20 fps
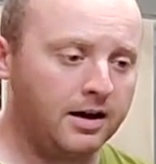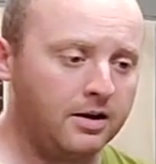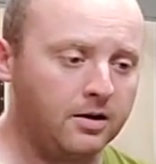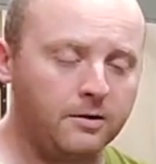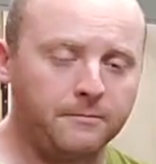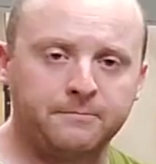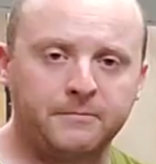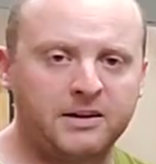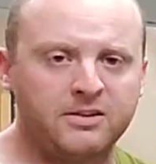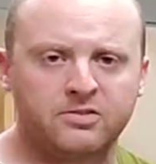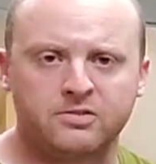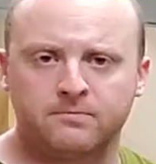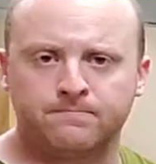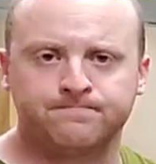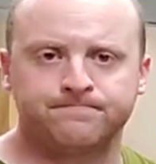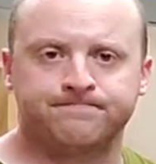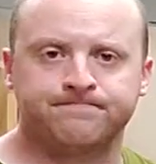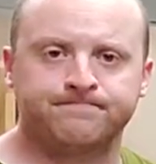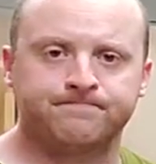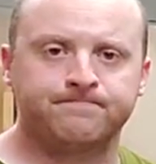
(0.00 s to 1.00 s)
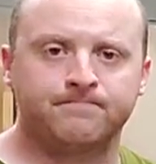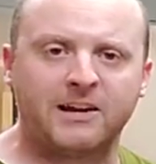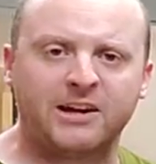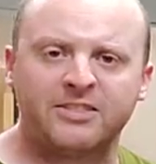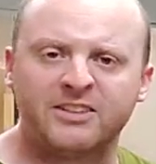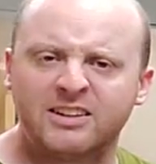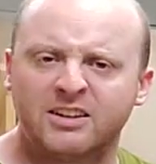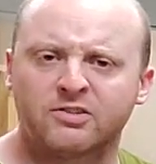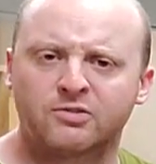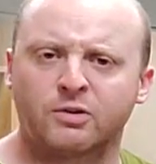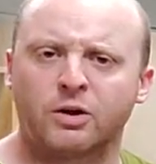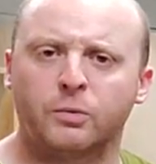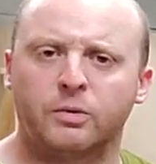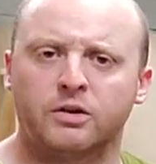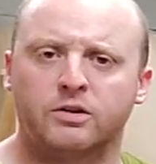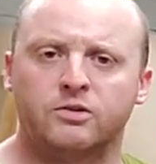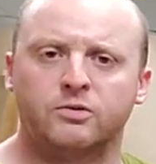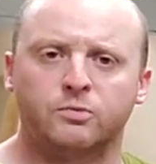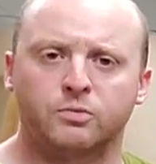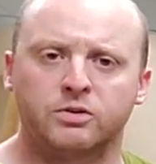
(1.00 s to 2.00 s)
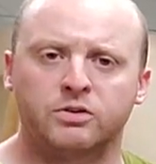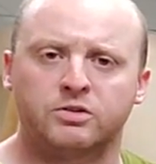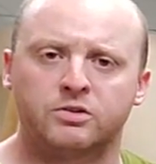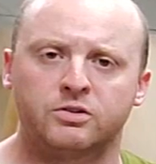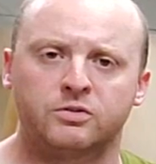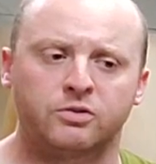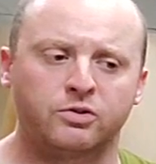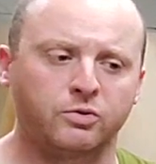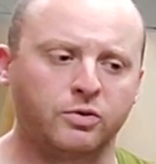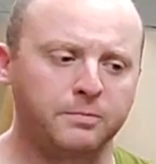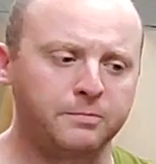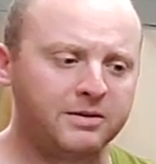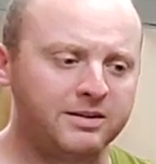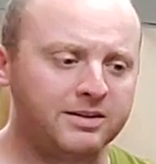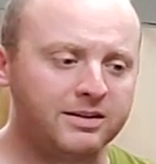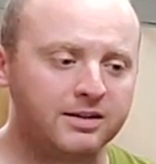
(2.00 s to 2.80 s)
I don't know, I think that's the right way to do it.